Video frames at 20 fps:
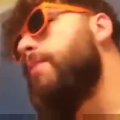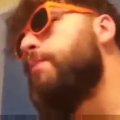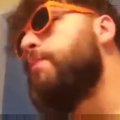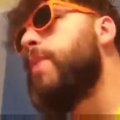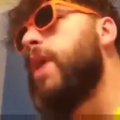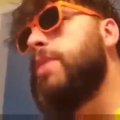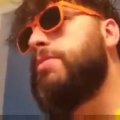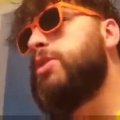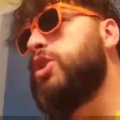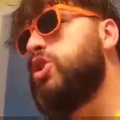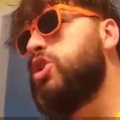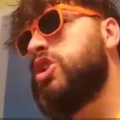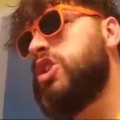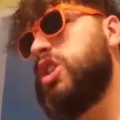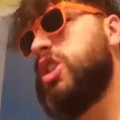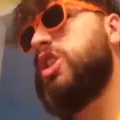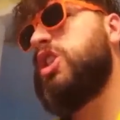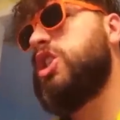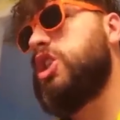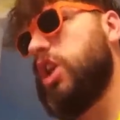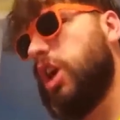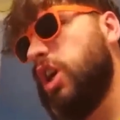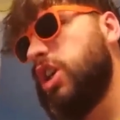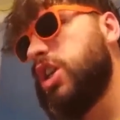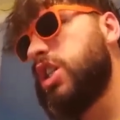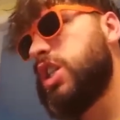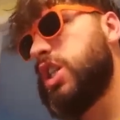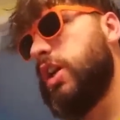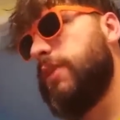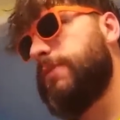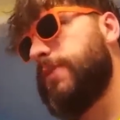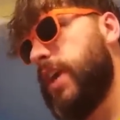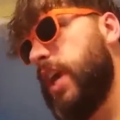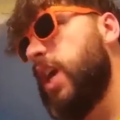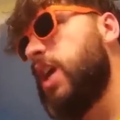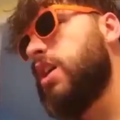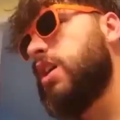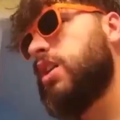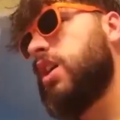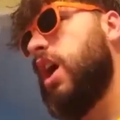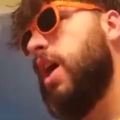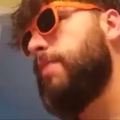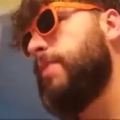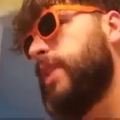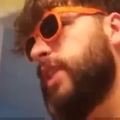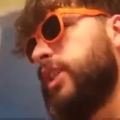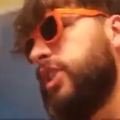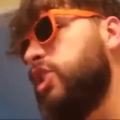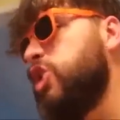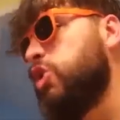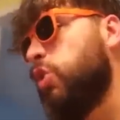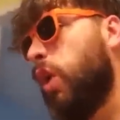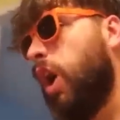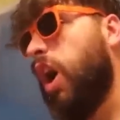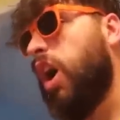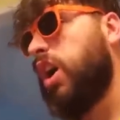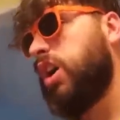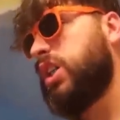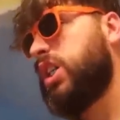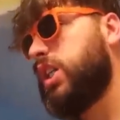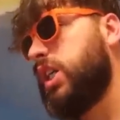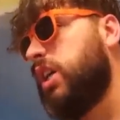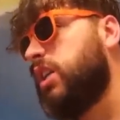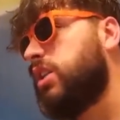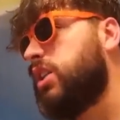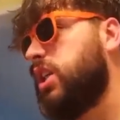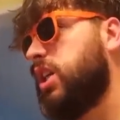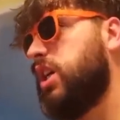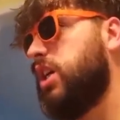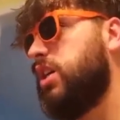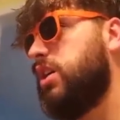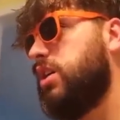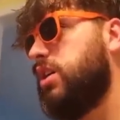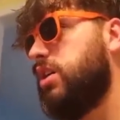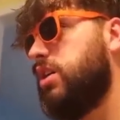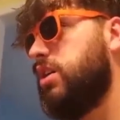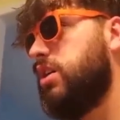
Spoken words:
Maybe you should just turn yourself in. I mean, you are guilty.